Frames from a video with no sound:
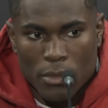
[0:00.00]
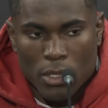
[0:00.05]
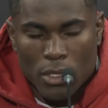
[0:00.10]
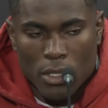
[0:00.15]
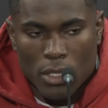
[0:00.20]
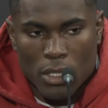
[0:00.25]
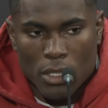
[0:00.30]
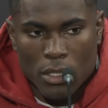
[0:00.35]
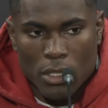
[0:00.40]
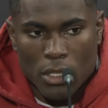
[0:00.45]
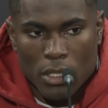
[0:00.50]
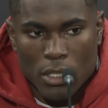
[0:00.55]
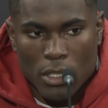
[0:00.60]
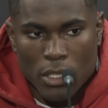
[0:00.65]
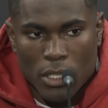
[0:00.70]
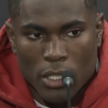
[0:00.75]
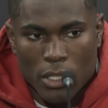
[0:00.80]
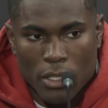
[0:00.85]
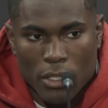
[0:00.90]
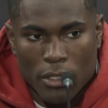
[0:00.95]
and just
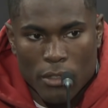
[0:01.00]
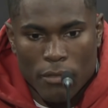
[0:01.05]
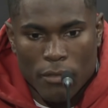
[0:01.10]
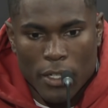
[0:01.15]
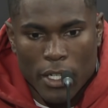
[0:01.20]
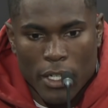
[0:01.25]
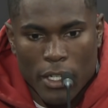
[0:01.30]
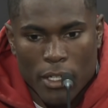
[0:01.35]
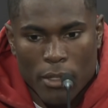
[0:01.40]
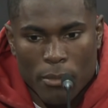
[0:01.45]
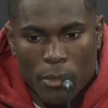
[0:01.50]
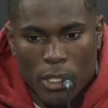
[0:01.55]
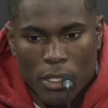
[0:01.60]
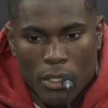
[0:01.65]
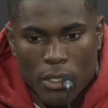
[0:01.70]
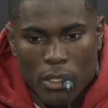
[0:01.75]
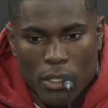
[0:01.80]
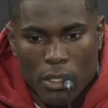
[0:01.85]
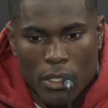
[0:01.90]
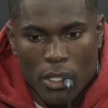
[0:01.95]
looking at their
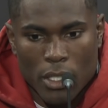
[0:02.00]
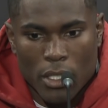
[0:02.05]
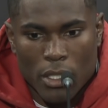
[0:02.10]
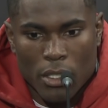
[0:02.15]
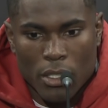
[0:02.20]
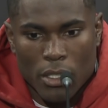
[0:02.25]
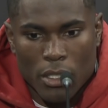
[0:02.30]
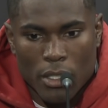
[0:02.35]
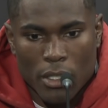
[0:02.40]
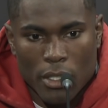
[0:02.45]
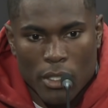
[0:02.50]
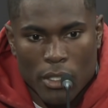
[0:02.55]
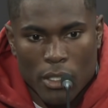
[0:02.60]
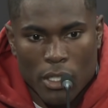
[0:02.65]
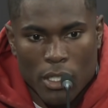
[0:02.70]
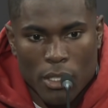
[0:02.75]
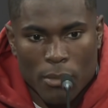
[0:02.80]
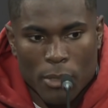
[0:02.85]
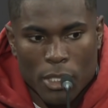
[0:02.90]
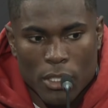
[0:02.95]
environment that they're
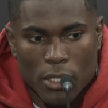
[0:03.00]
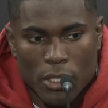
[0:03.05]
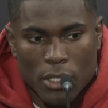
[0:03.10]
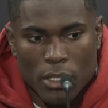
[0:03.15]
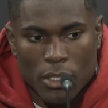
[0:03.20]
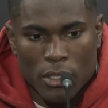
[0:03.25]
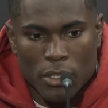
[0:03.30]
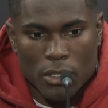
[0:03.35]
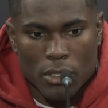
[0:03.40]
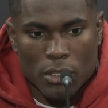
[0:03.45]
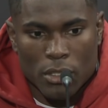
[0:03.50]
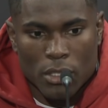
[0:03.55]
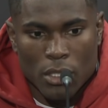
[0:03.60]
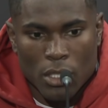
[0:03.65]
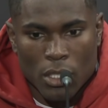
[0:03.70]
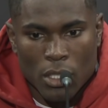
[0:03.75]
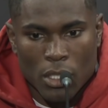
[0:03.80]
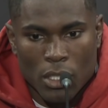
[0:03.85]
coming in and